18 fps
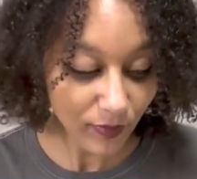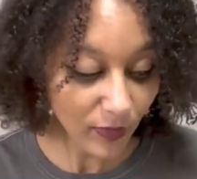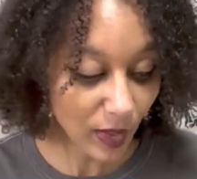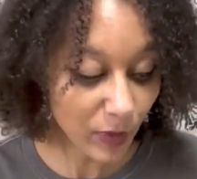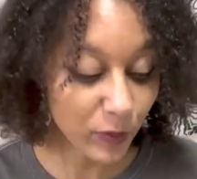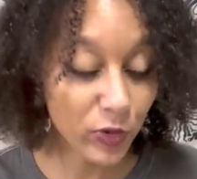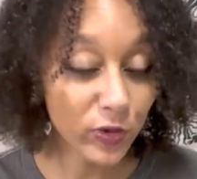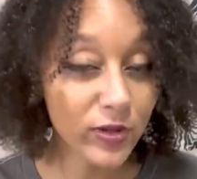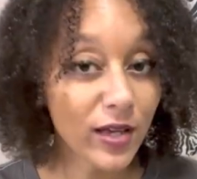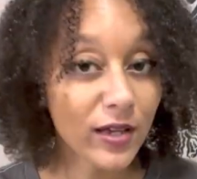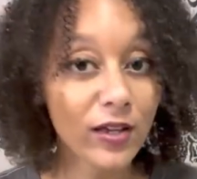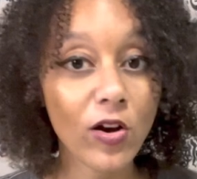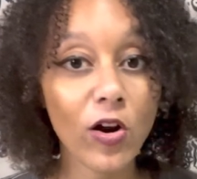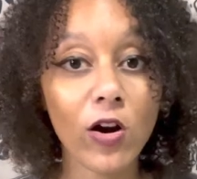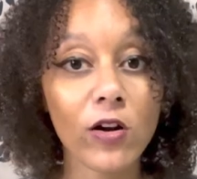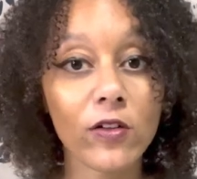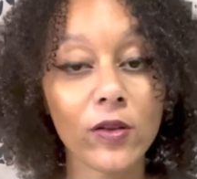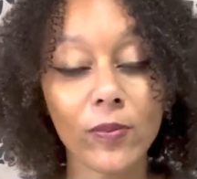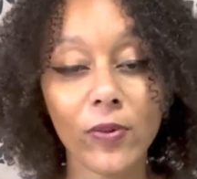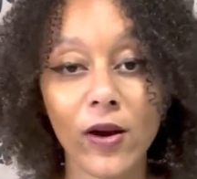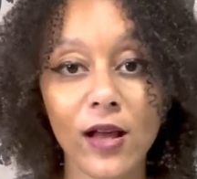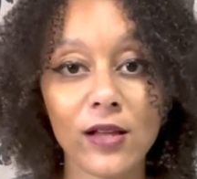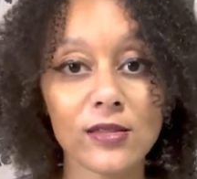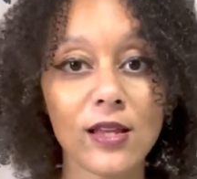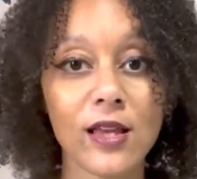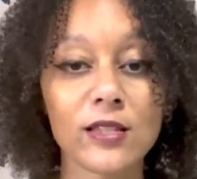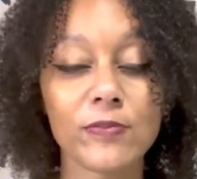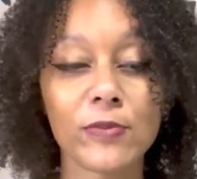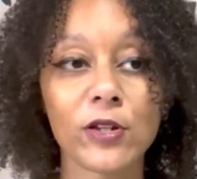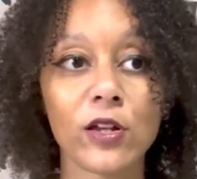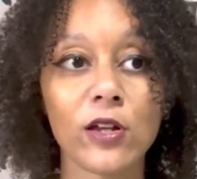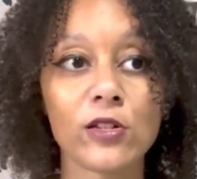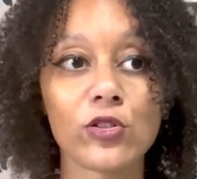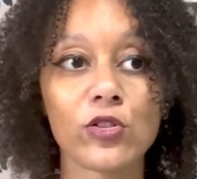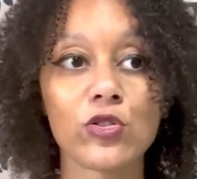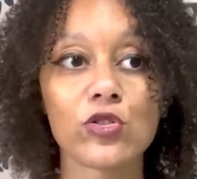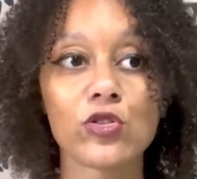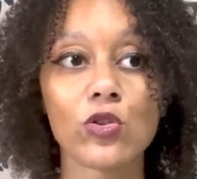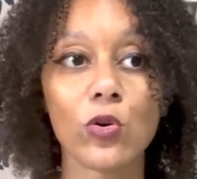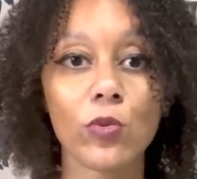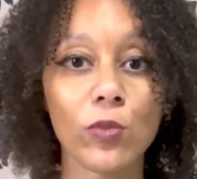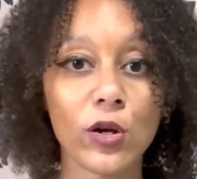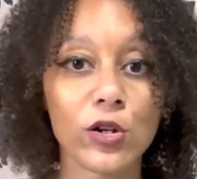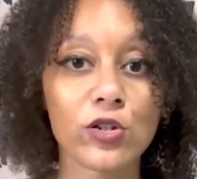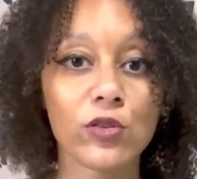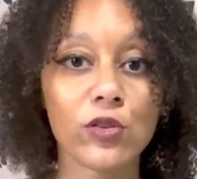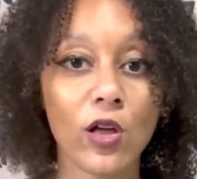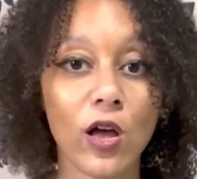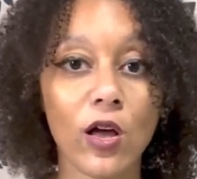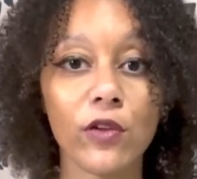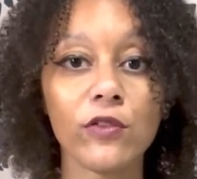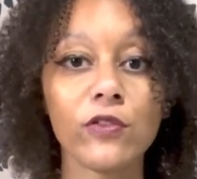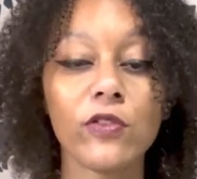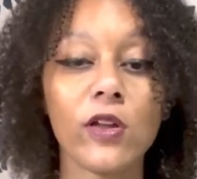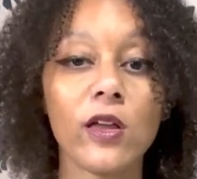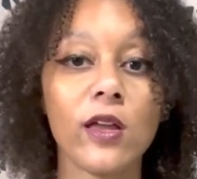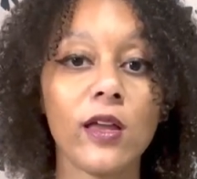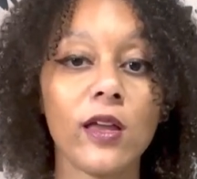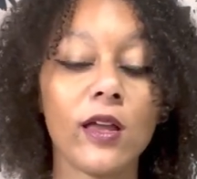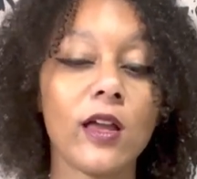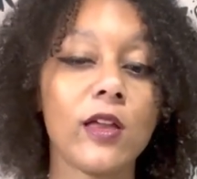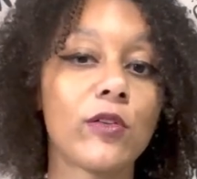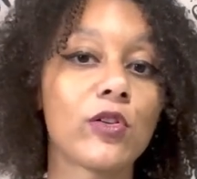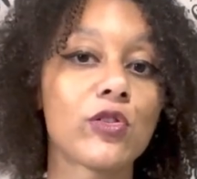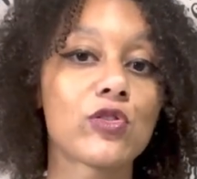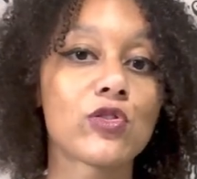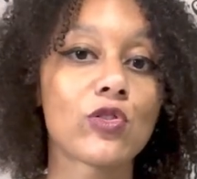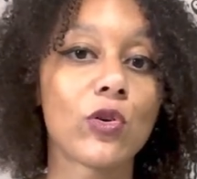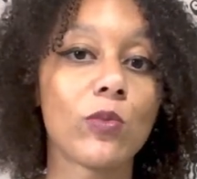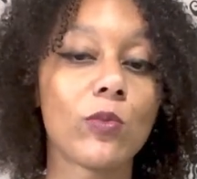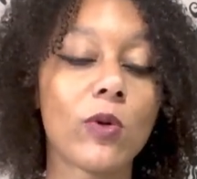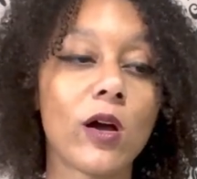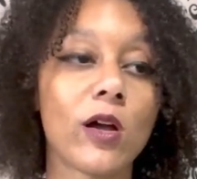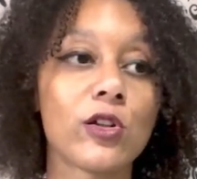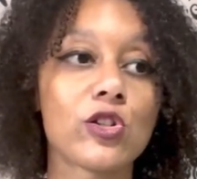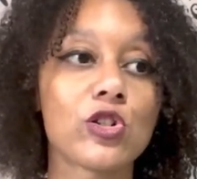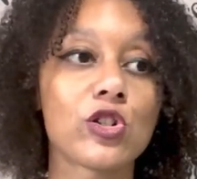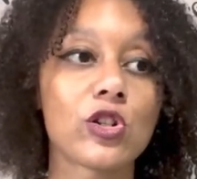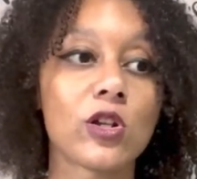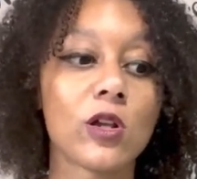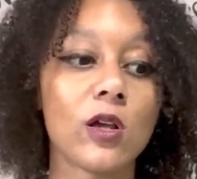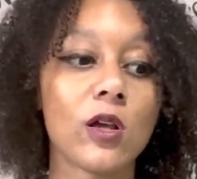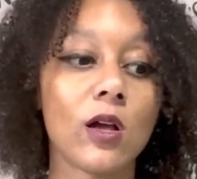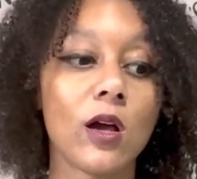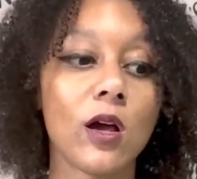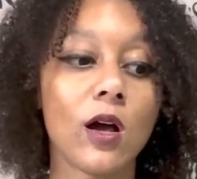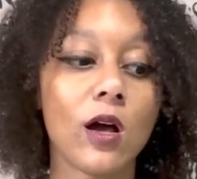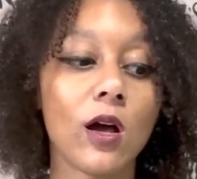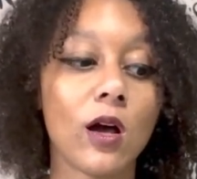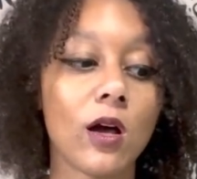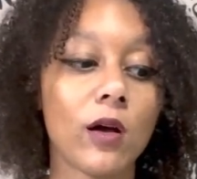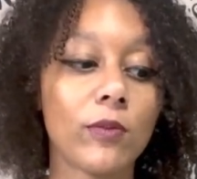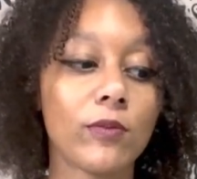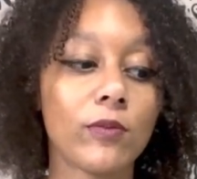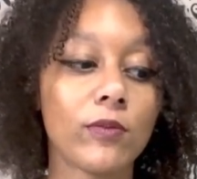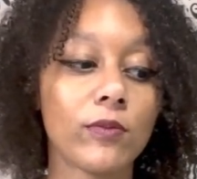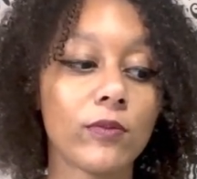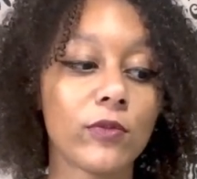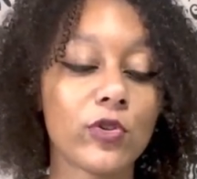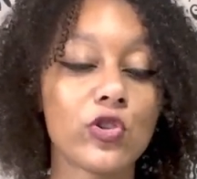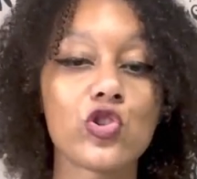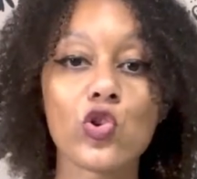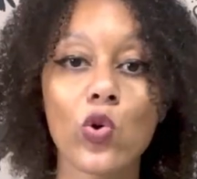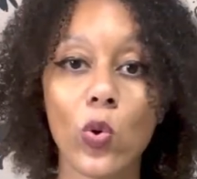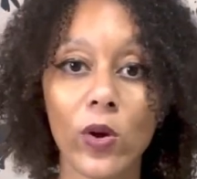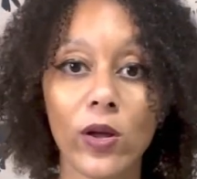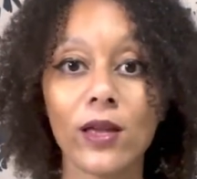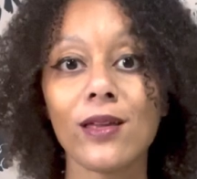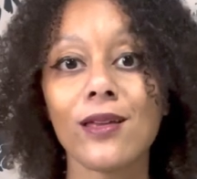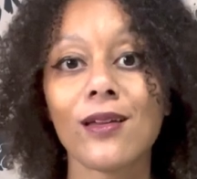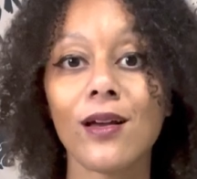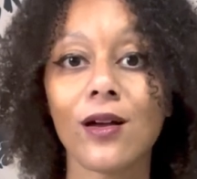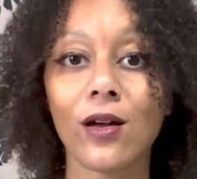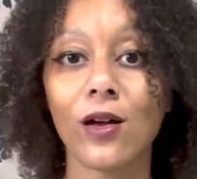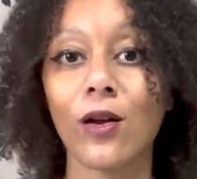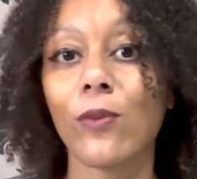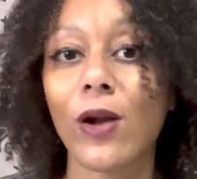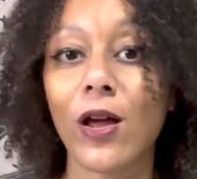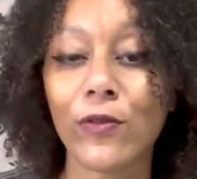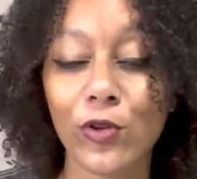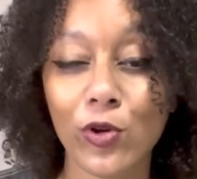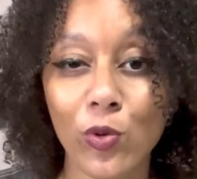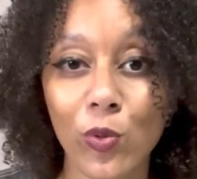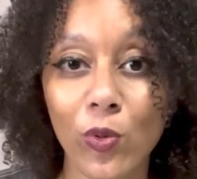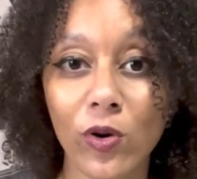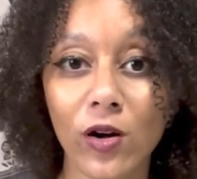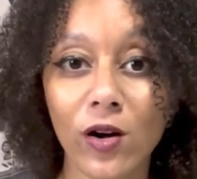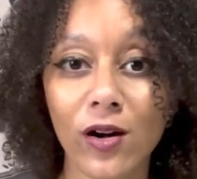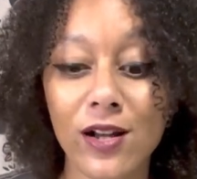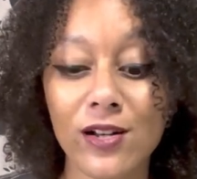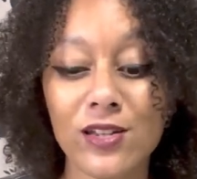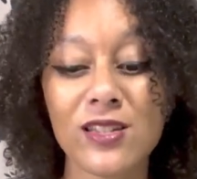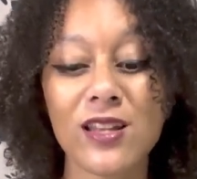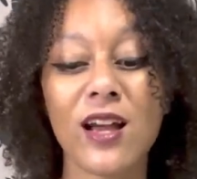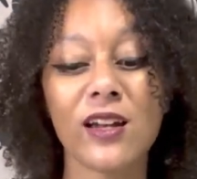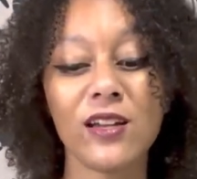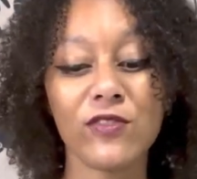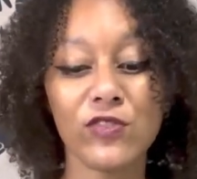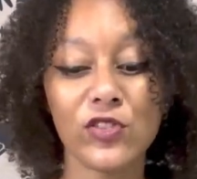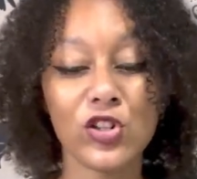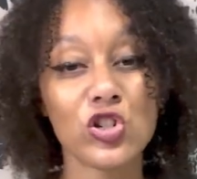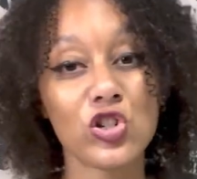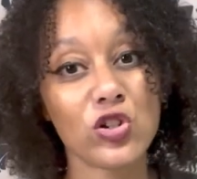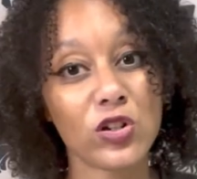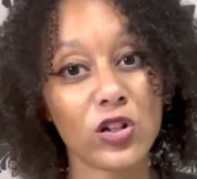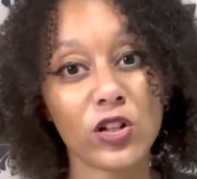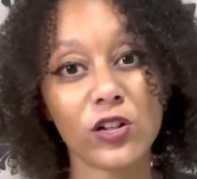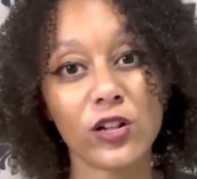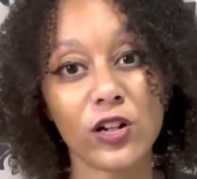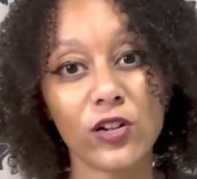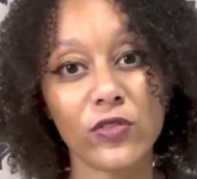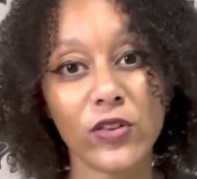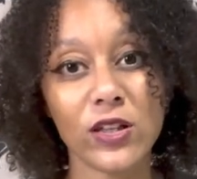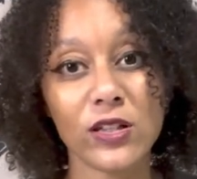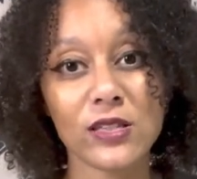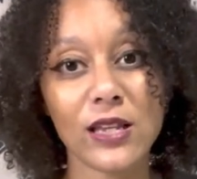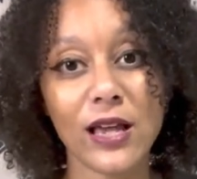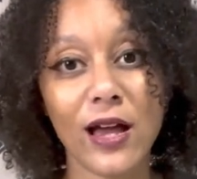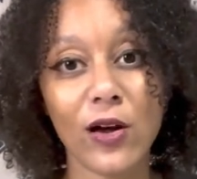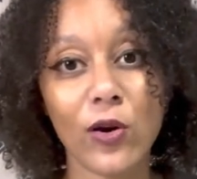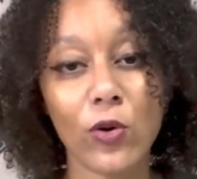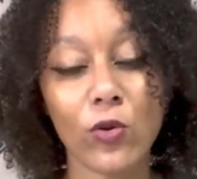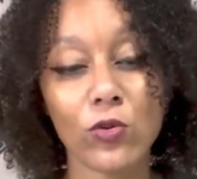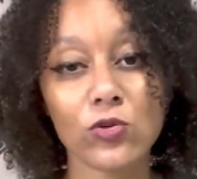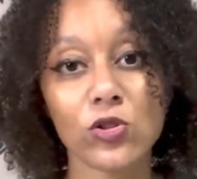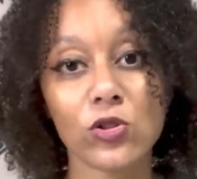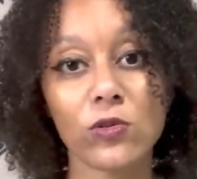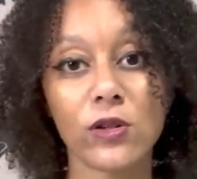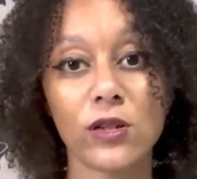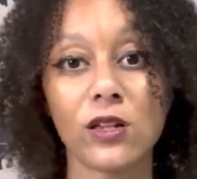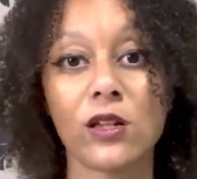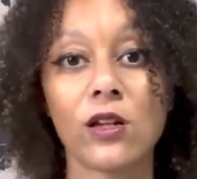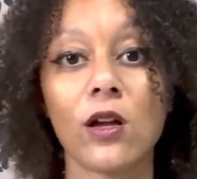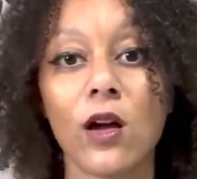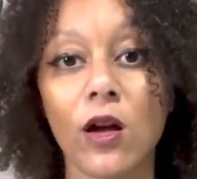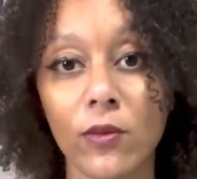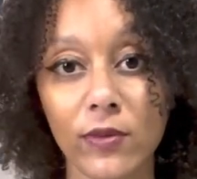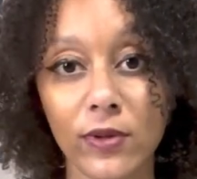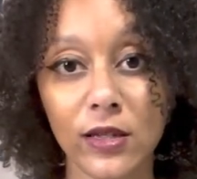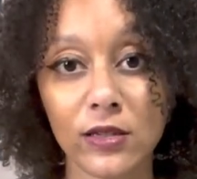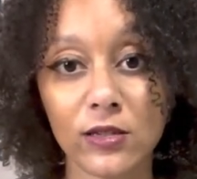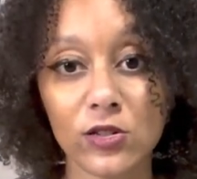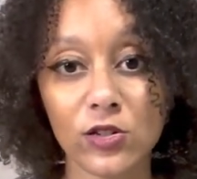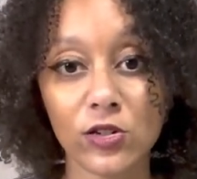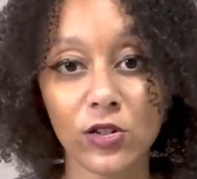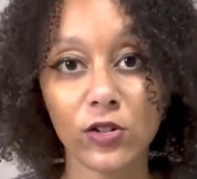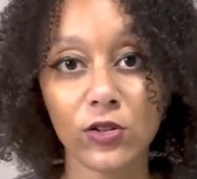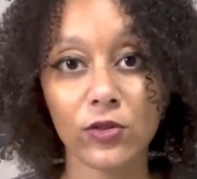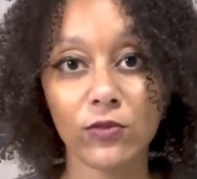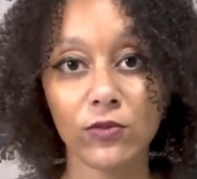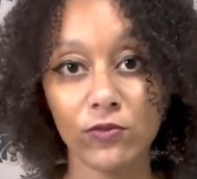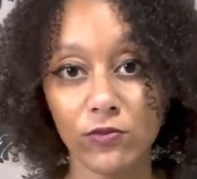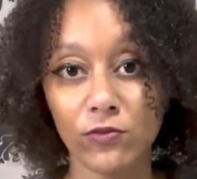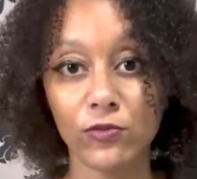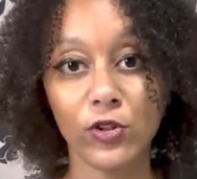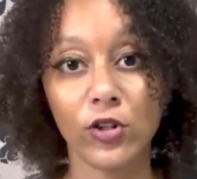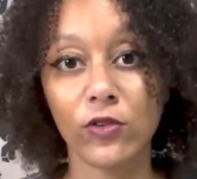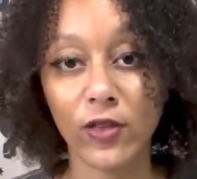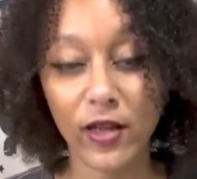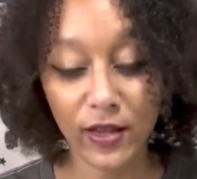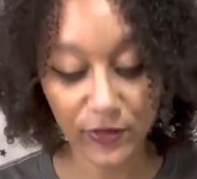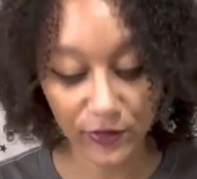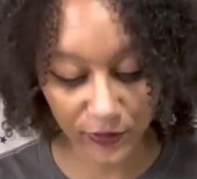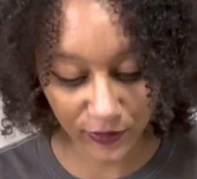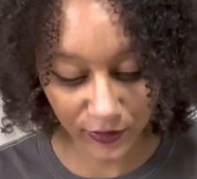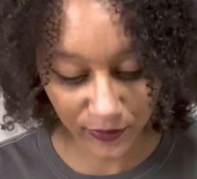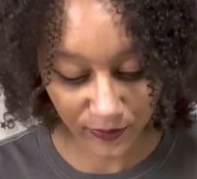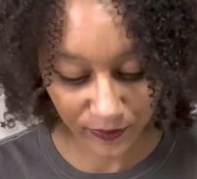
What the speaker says: But you can't get hard in the process because there's so much love and there's so much joy around the corner. It just kind of needs you to clear this out so it can come into your life.